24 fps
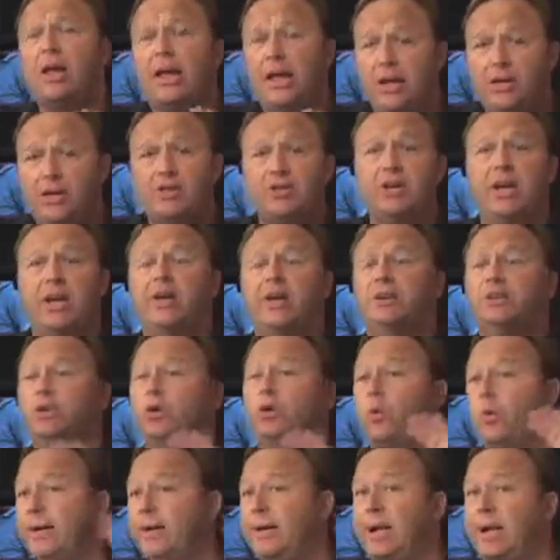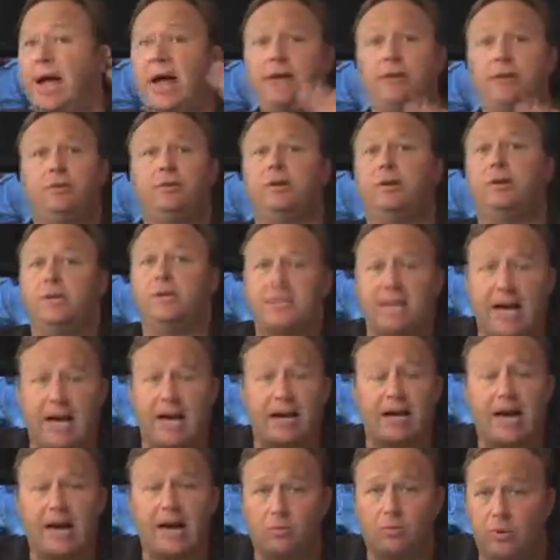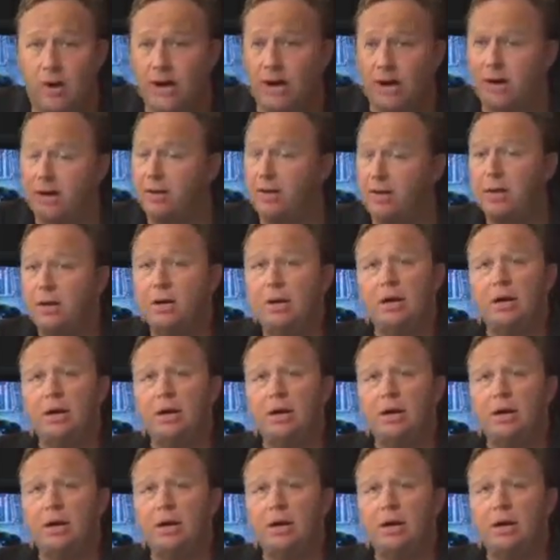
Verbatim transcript: He says green light to attack Iran,